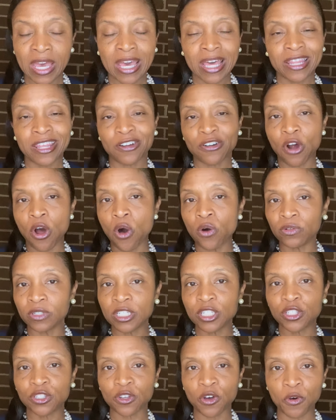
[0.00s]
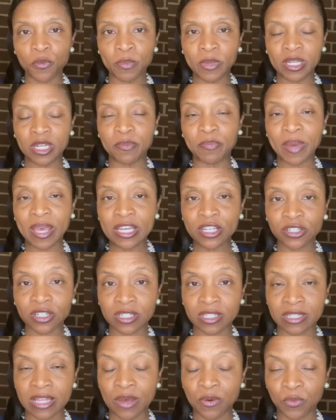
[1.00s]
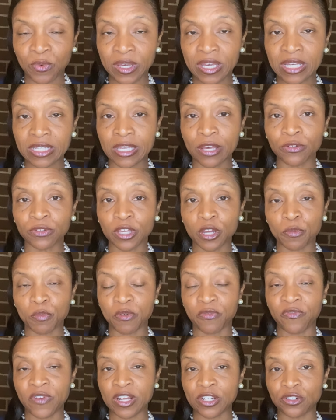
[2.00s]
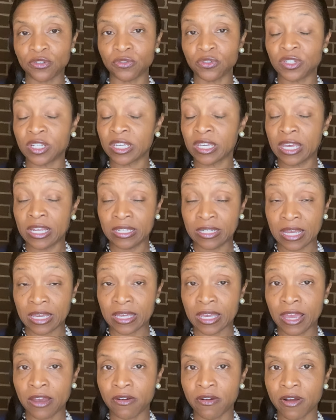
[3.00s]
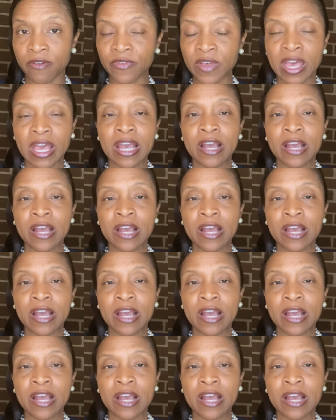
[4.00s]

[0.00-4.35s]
There are only so many patients that we as healthcare professionals can take care of,